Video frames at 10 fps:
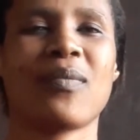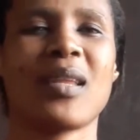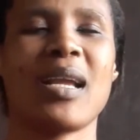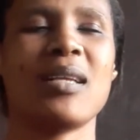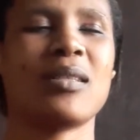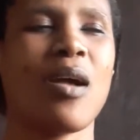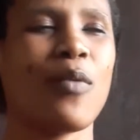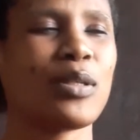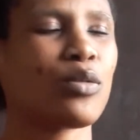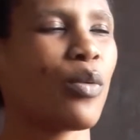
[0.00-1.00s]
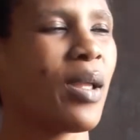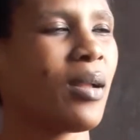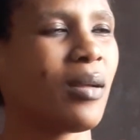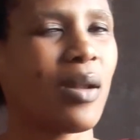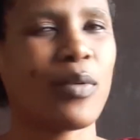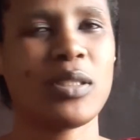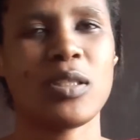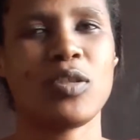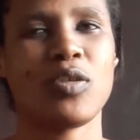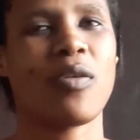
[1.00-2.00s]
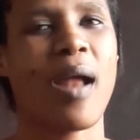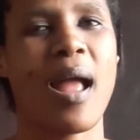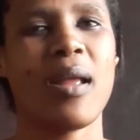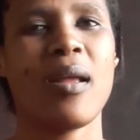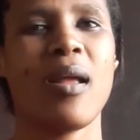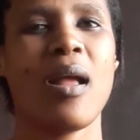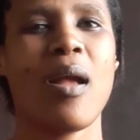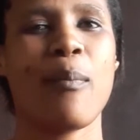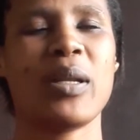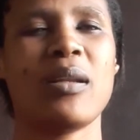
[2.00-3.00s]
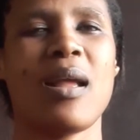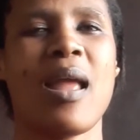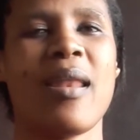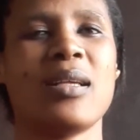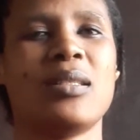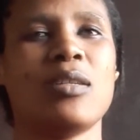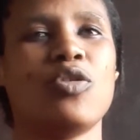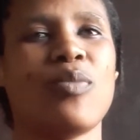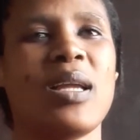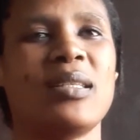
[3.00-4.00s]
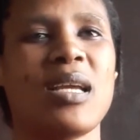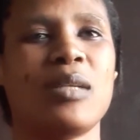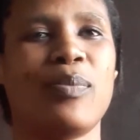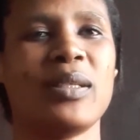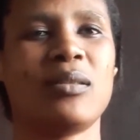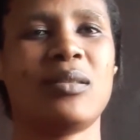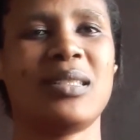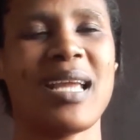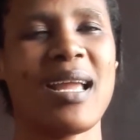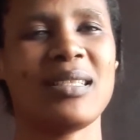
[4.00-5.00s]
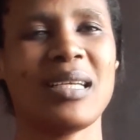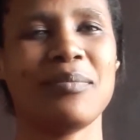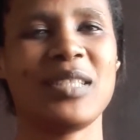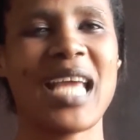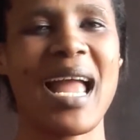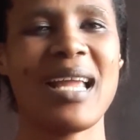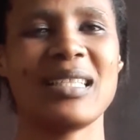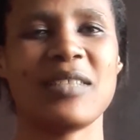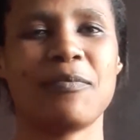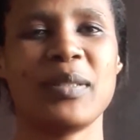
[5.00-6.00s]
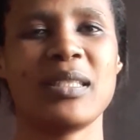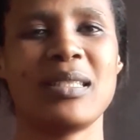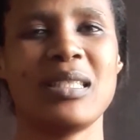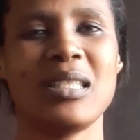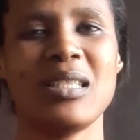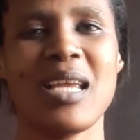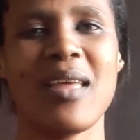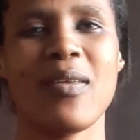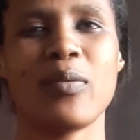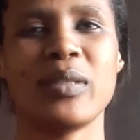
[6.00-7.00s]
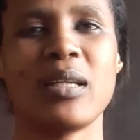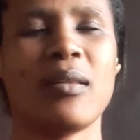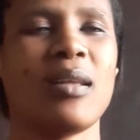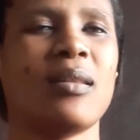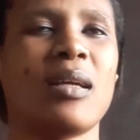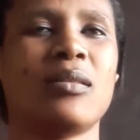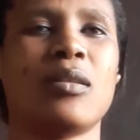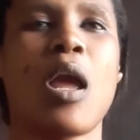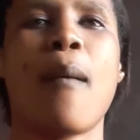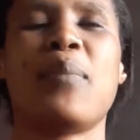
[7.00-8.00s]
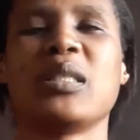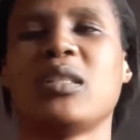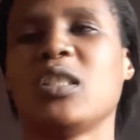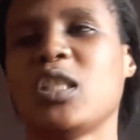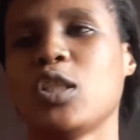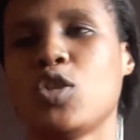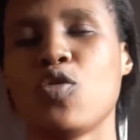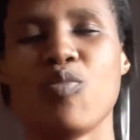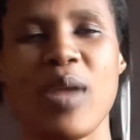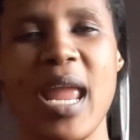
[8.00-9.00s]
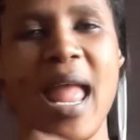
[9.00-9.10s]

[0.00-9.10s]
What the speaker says: Guys, I was so angry, I wanted to cry. And I said to my dad, but dad, I'm tired, I've been sitting here the whole night. Then that pastor just took me